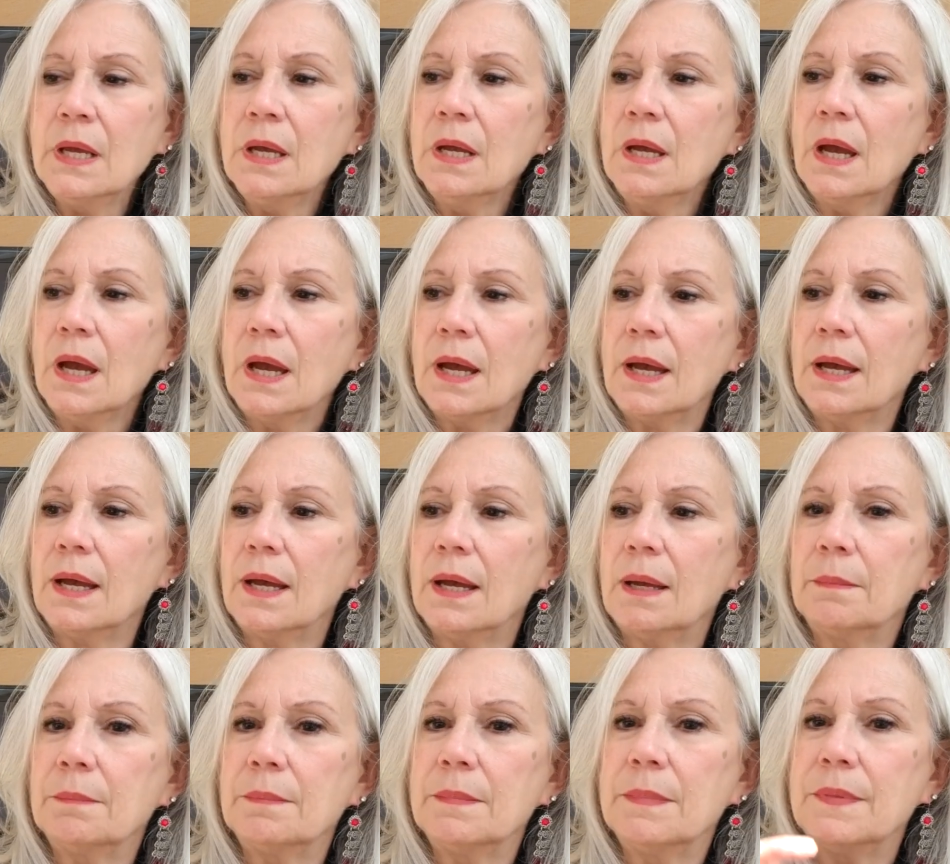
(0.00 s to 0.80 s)

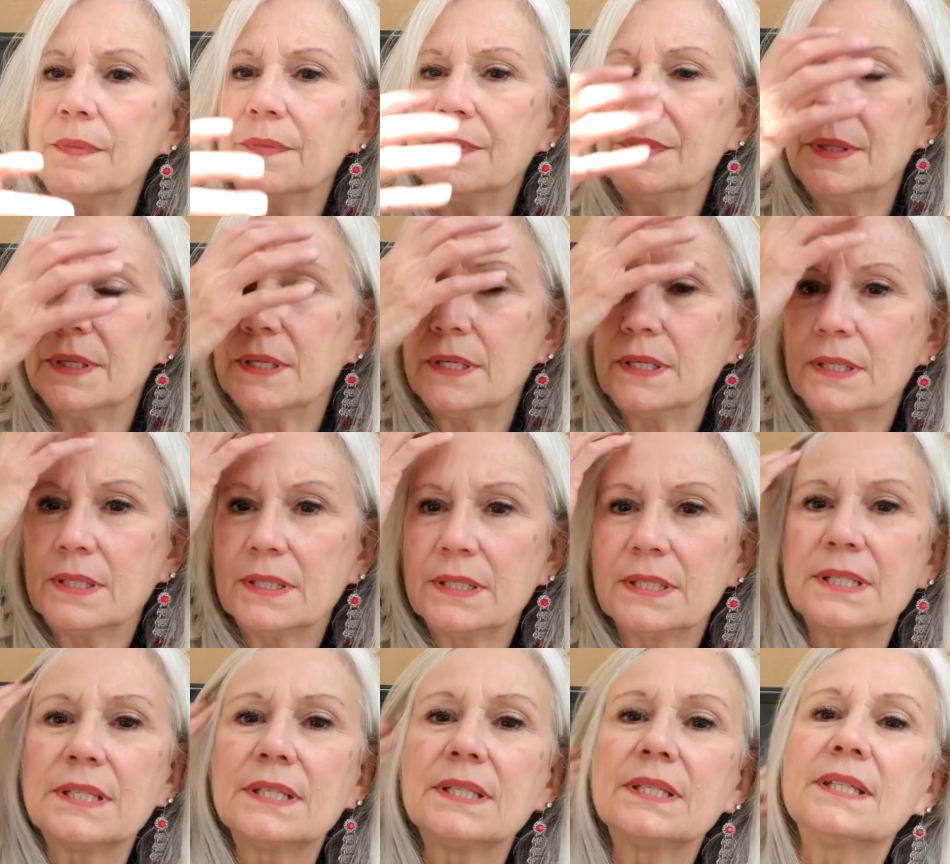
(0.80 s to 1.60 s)
Um, the
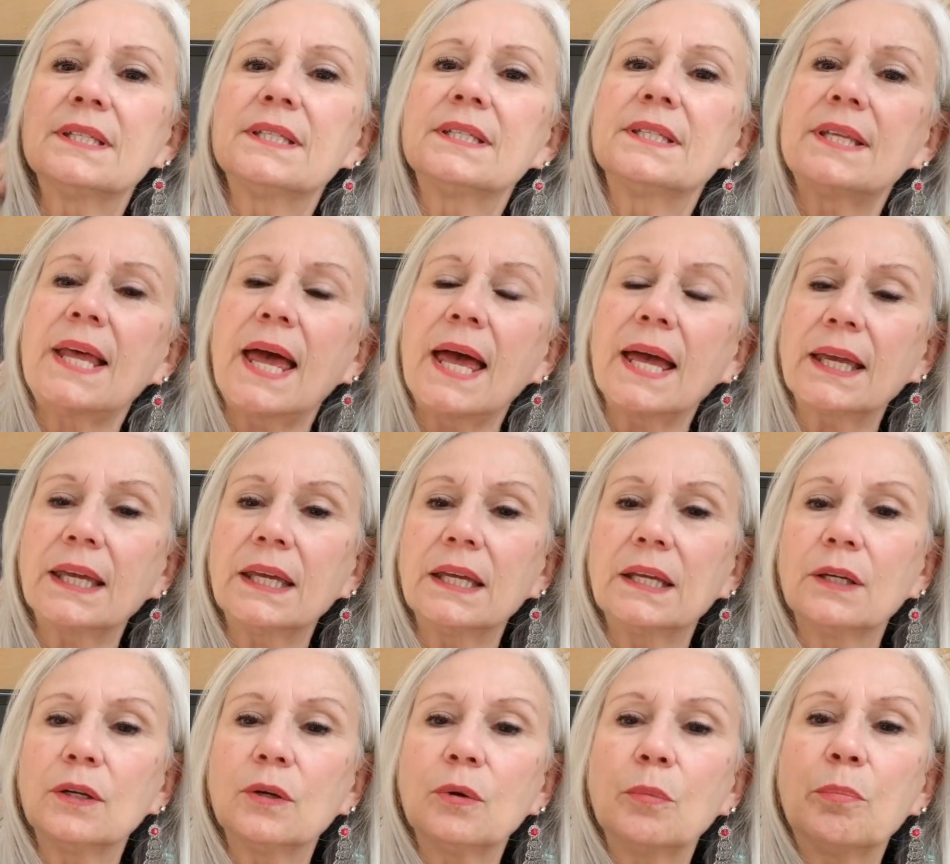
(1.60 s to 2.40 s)

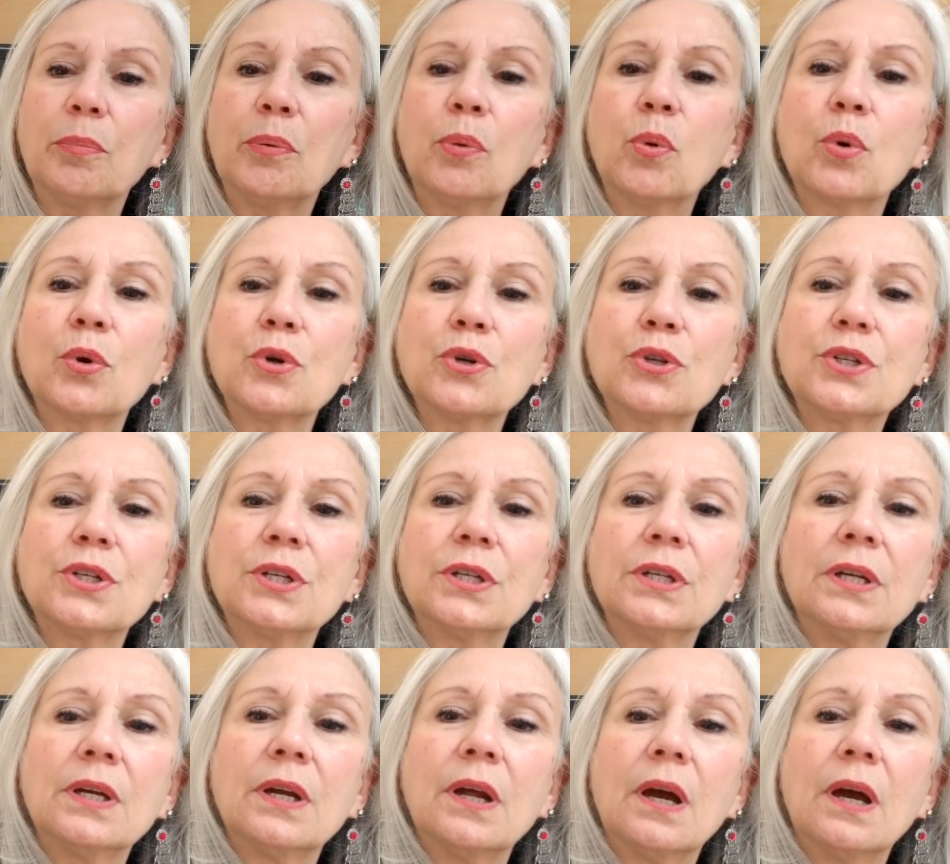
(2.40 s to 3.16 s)
second portion